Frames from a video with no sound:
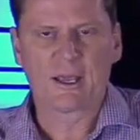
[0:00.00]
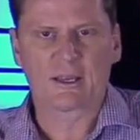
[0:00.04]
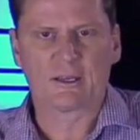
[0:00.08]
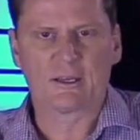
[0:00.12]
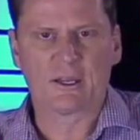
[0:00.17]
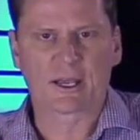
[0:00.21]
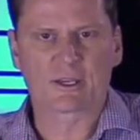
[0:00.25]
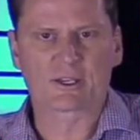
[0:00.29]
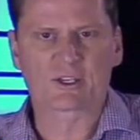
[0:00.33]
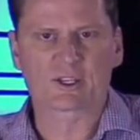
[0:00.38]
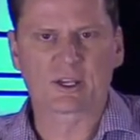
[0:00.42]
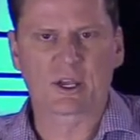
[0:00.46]

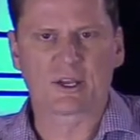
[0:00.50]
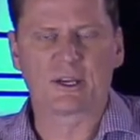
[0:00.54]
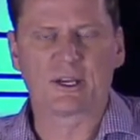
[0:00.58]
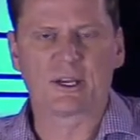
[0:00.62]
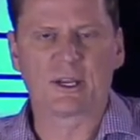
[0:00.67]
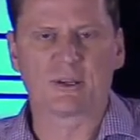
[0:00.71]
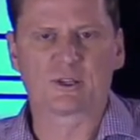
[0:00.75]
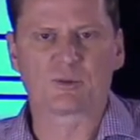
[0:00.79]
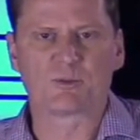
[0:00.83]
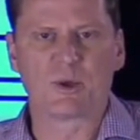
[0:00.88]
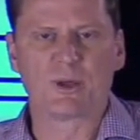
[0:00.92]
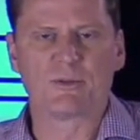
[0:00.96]
Next Sunday
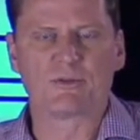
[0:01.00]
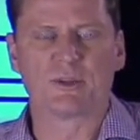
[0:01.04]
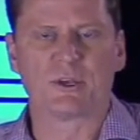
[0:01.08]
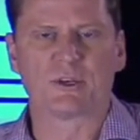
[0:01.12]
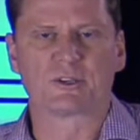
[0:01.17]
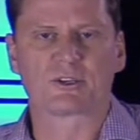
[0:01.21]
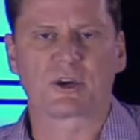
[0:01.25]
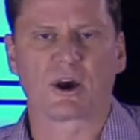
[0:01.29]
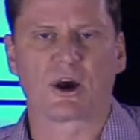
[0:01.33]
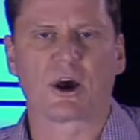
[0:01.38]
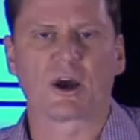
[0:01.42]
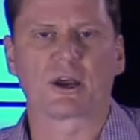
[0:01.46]
has been the
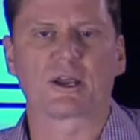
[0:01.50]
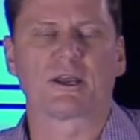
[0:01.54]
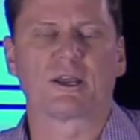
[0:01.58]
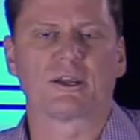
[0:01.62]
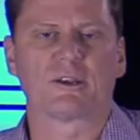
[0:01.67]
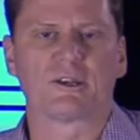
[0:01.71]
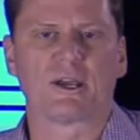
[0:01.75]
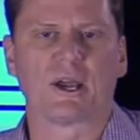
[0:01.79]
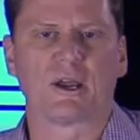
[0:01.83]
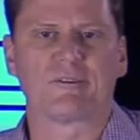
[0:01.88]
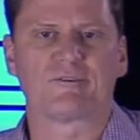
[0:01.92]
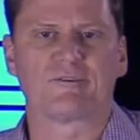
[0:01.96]

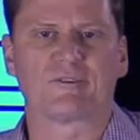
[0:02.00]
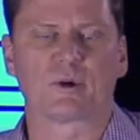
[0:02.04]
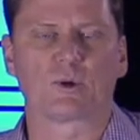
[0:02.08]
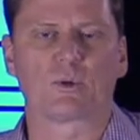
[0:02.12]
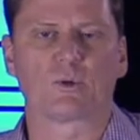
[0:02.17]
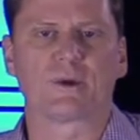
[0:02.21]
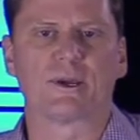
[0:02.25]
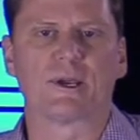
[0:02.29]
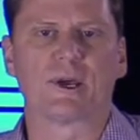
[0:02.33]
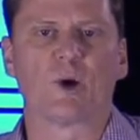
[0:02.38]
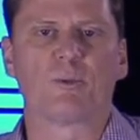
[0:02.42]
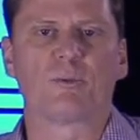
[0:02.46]
target date for
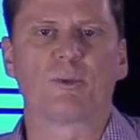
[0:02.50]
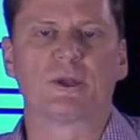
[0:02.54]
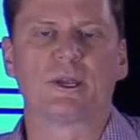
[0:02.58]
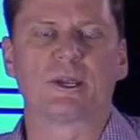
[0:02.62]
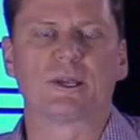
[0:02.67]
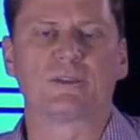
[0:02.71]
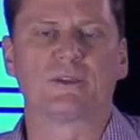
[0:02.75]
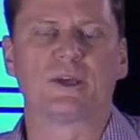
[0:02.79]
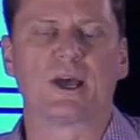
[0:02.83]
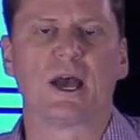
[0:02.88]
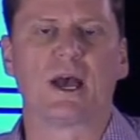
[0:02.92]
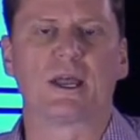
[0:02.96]

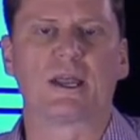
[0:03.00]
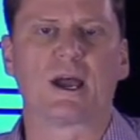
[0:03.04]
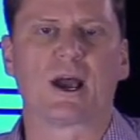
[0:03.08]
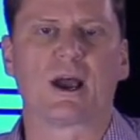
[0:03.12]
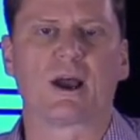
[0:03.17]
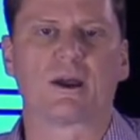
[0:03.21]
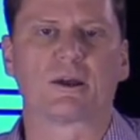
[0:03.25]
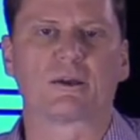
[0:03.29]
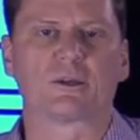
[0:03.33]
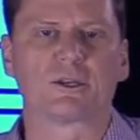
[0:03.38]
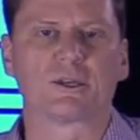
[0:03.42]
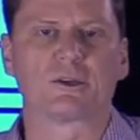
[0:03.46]
reopening that
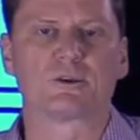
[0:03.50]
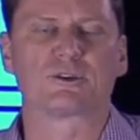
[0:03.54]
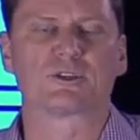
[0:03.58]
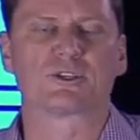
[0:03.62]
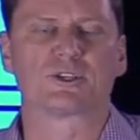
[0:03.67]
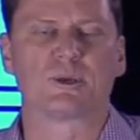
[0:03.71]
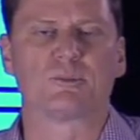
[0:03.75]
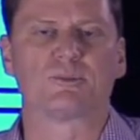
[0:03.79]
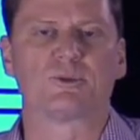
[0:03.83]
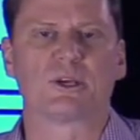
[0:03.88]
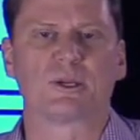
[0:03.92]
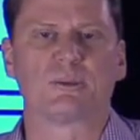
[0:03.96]
our
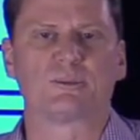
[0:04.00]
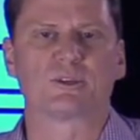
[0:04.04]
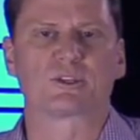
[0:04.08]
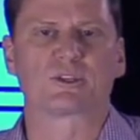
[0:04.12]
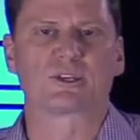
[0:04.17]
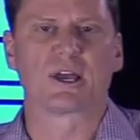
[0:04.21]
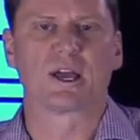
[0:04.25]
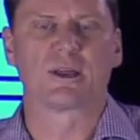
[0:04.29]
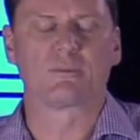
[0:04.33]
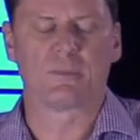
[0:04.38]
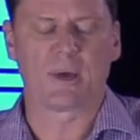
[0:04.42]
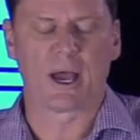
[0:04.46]
leadership team
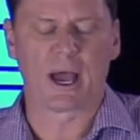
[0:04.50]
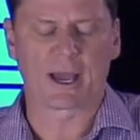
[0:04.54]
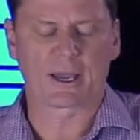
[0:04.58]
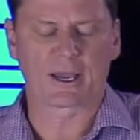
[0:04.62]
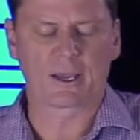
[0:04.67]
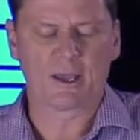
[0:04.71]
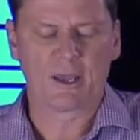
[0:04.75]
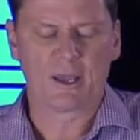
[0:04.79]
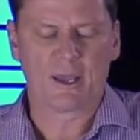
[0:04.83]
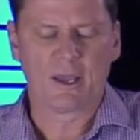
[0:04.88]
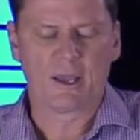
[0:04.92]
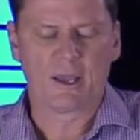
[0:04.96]
set
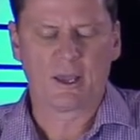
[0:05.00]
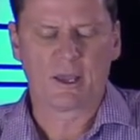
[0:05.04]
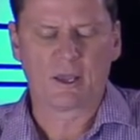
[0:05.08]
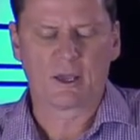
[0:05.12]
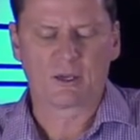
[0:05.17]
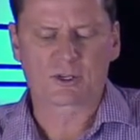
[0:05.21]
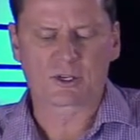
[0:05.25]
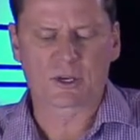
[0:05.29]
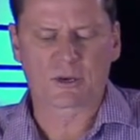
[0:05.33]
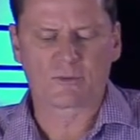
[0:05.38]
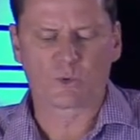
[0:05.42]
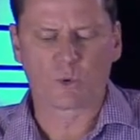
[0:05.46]
back
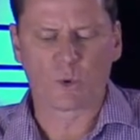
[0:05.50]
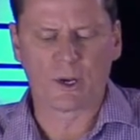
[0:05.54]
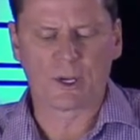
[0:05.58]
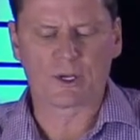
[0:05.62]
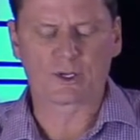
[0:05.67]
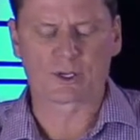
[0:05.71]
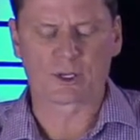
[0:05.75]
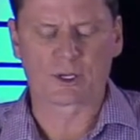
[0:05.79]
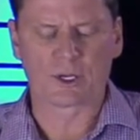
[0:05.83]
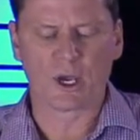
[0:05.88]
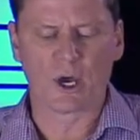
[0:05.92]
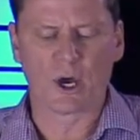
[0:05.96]
several
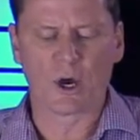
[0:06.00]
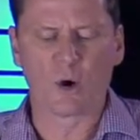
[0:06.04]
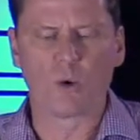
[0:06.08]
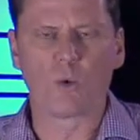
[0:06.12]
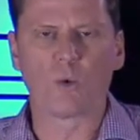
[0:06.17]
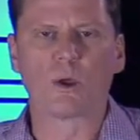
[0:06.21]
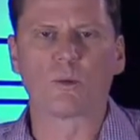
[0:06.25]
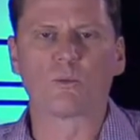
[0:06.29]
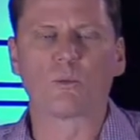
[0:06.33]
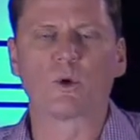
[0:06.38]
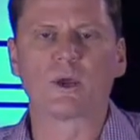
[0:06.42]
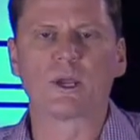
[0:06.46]
weeks ago
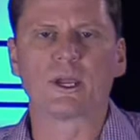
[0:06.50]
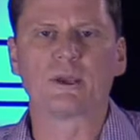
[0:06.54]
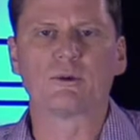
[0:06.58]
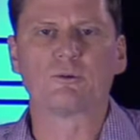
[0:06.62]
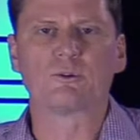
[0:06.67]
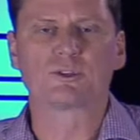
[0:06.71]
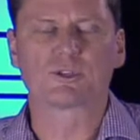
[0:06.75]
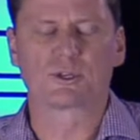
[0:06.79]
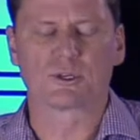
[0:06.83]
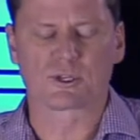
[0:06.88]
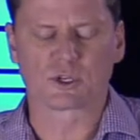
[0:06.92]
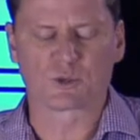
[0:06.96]
when we
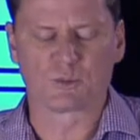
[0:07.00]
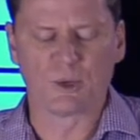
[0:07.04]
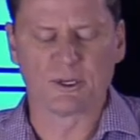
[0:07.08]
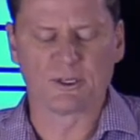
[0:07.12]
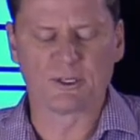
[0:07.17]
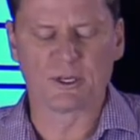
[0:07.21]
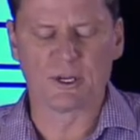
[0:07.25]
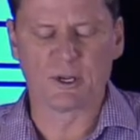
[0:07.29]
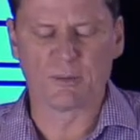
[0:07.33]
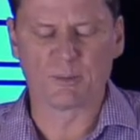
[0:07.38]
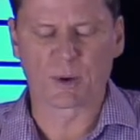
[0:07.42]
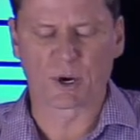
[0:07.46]

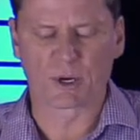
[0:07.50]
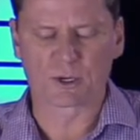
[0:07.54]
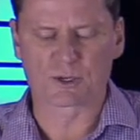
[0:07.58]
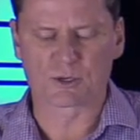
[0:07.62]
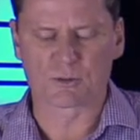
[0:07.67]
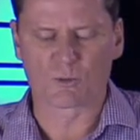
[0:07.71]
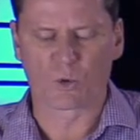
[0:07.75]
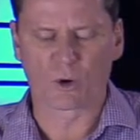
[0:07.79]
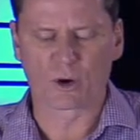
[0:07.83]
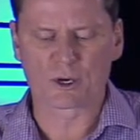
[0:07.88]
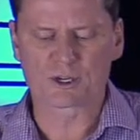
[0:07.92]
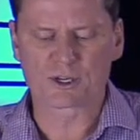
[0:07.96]
suspended in
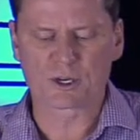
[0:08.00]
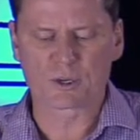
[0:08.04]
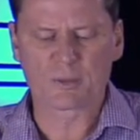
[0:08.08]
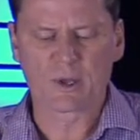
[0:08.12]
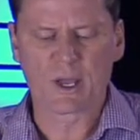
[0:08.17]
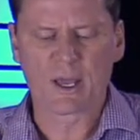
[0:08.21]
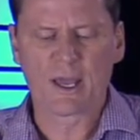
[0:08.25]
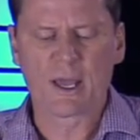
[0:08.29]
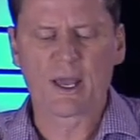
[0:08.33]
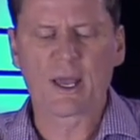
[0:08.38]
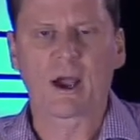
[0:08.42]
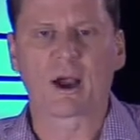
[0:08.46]
person worship.
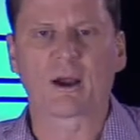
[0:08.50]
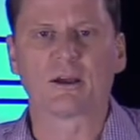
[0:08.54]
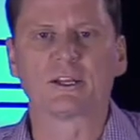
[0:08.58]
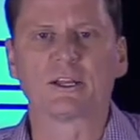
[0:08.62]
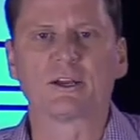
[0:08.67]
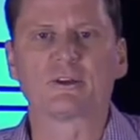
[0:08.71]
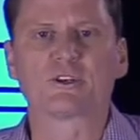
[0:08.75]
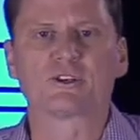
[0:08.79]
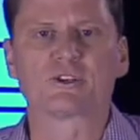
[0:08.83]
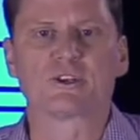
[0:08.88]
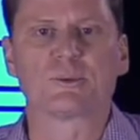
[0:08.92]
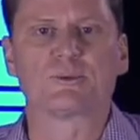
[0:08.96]
Our
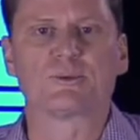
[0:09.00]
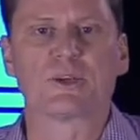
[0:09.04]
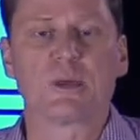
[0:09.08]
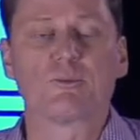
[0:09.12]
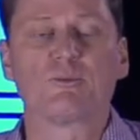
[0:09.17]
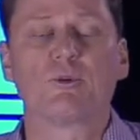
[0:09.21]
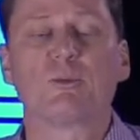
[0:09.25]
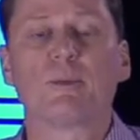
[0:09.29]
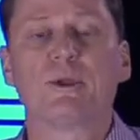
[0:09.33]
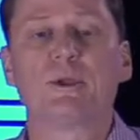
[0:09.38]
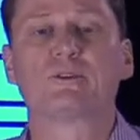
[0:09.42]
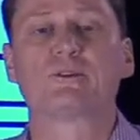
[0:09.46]
leadership team
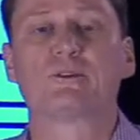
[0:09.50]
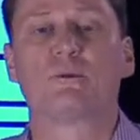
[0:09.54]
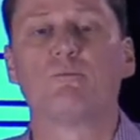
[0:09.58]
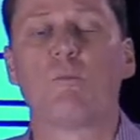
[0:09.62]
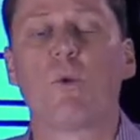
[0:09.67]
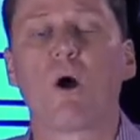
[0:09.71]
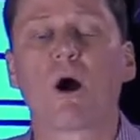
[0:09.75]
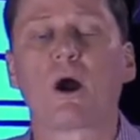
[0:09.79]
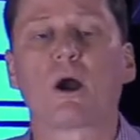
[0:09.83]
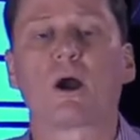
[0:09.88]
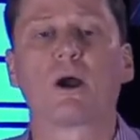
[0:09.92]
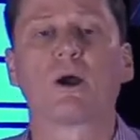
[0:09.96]
will meet
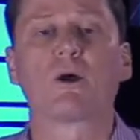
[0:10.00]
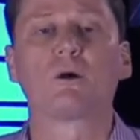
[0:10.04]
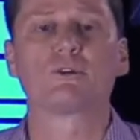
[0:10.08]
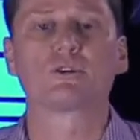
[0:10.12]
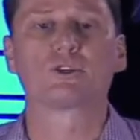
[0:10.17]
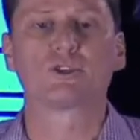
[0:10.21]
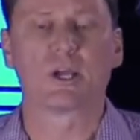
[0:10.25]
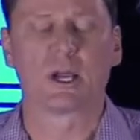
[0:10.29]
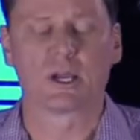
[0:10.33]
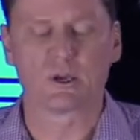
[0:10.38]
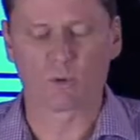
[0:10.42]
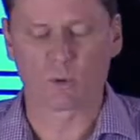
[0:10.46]
tomorrow,
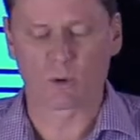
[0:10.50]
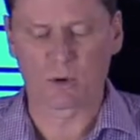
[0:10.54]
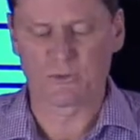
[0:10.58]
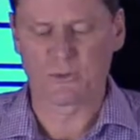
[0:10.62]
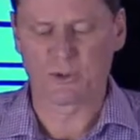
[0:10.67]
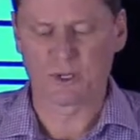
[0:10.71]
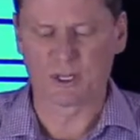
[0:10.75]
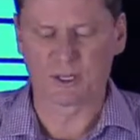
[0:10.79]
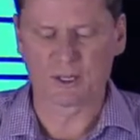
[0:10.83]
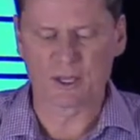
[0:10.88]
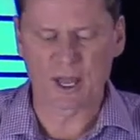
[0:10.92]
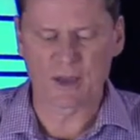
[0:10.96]
January
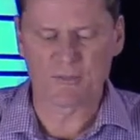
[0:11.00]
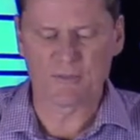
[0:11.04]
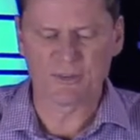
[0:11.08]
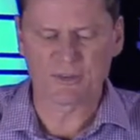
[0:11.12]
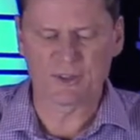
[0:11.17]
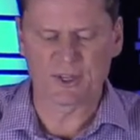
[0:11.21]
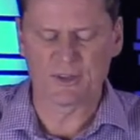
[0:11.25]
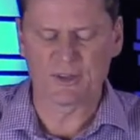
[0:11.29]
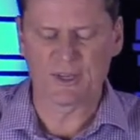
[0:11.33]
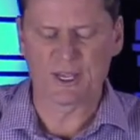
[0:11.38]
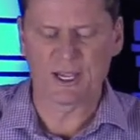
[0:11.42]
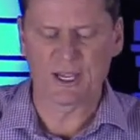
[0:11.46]
the
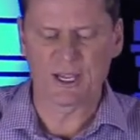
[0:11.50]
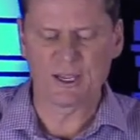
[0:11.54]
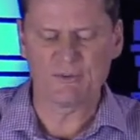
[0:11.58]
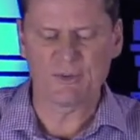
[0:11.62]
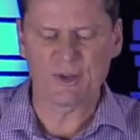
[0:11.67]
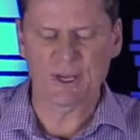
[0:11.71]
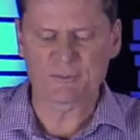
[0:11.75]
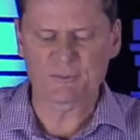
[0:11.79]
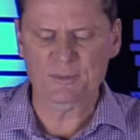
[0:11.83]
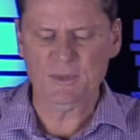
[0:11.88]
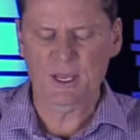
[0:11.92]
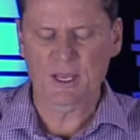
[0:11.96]
11th, in the
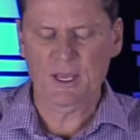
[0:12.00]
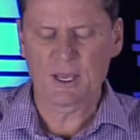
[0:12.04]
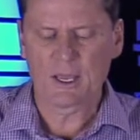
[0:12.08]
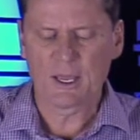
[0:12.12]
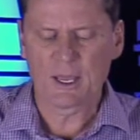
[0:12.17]
evening.